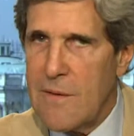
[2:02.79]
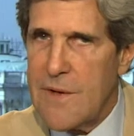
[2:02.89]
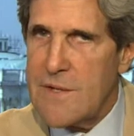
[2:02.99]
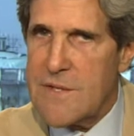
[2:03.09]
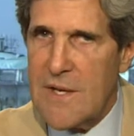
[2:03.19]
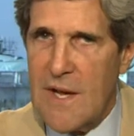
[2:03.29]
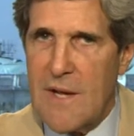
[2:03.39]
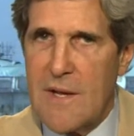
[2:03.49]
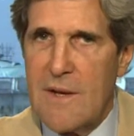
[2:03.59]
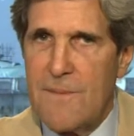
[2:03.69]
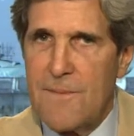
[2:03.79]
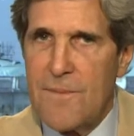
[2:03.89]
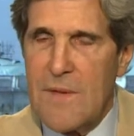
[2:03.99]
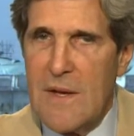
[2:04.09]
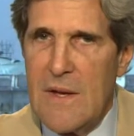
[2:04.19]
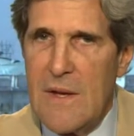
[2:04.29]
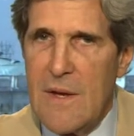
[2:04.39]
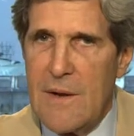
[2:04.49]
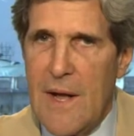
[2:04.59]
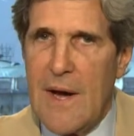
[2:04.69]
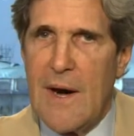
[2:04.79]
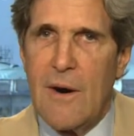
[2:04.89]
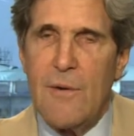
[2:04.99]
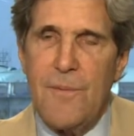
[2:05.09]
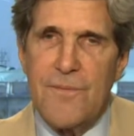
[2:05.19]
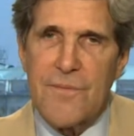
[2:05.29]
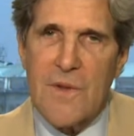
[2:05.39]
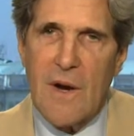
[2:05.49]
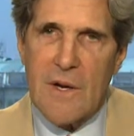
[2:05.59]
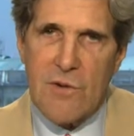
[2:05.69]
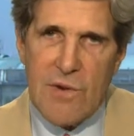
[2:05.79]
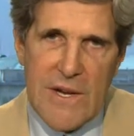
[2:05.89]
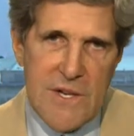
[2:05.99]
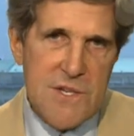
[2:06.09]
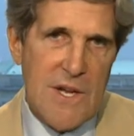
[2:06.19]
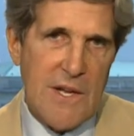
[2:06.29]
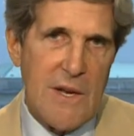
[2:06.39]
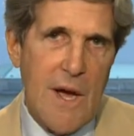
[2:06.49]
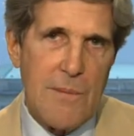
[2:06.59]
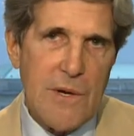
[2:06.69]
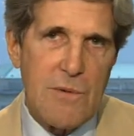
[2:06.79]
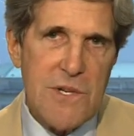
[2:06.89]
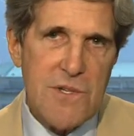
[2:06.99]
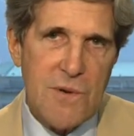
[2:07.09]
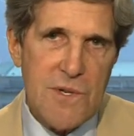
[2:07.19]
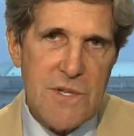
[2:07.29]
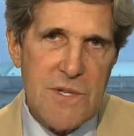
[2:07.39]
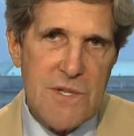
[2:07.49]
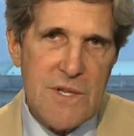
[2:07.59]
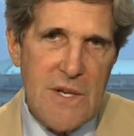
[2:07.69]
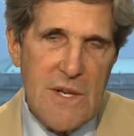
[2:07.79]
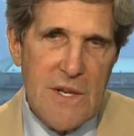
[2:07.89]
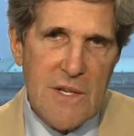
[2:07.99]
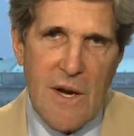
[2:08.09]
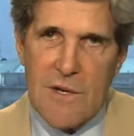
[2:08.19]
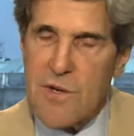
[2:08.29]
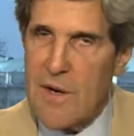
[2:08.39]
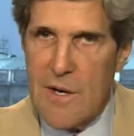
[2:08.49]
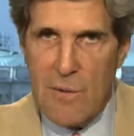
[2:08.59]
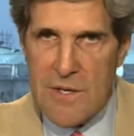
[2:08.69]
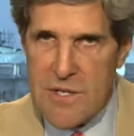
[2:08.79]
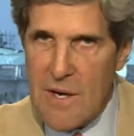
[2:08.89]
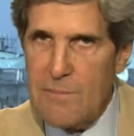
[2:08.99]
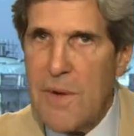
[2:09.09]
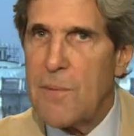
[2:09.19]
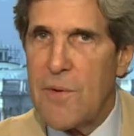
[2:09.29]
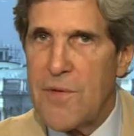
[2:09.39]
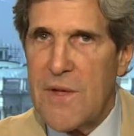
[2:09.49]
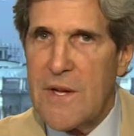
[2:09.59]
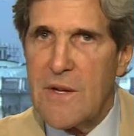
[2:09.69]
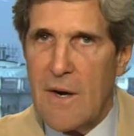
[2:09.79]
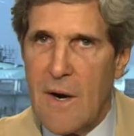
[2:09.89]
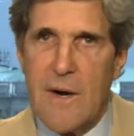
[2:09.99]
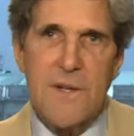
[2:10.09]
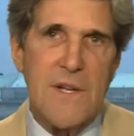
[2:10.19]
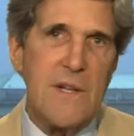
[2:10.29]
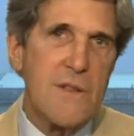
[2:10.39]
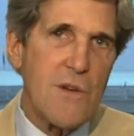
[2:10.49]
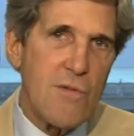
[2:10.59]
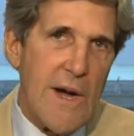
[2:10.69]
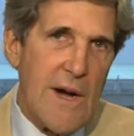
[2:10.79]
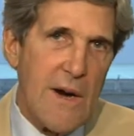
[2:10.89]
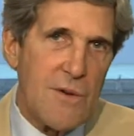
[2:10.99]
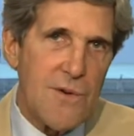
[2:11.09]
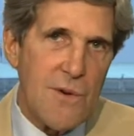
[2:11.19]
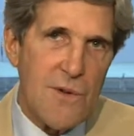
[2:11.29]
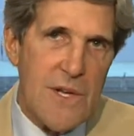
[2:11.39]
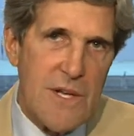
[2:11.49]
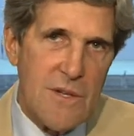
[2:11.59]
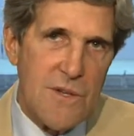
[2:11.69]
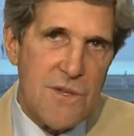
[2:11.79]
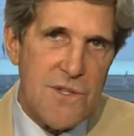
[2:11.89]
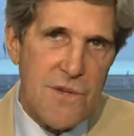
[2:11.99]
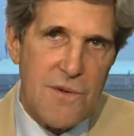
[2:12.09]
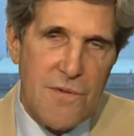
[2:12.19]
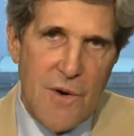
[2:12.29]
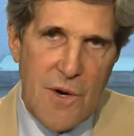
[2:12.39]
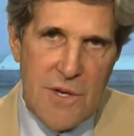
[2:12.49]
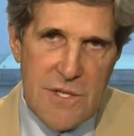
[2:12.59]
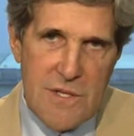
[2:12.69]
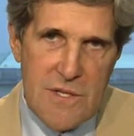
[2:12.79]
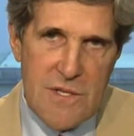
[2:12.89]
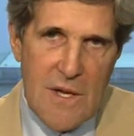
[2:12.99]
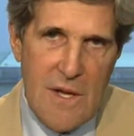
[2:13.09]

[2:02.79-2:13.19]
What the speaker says: in today. Now, our greatest economic resources, contrary to what some people think, aren't in the ground or the hills or the forests.